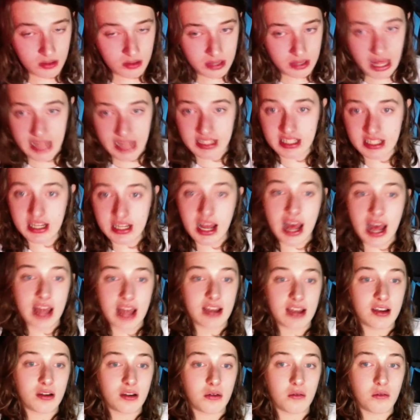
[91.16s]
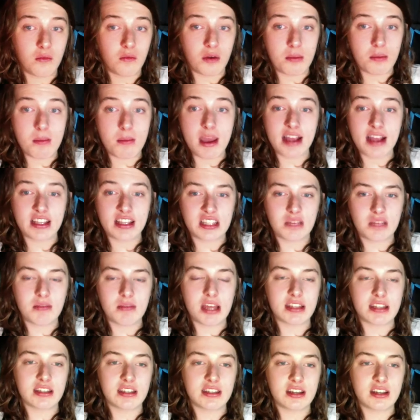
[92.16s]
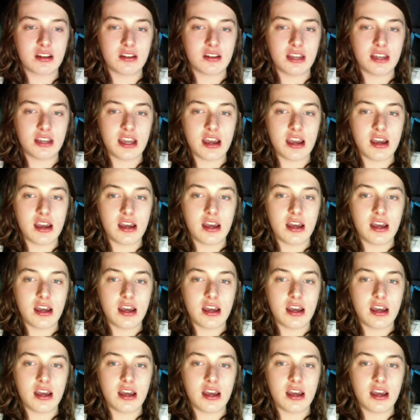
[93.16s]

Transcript: that's not what makes them necessarily,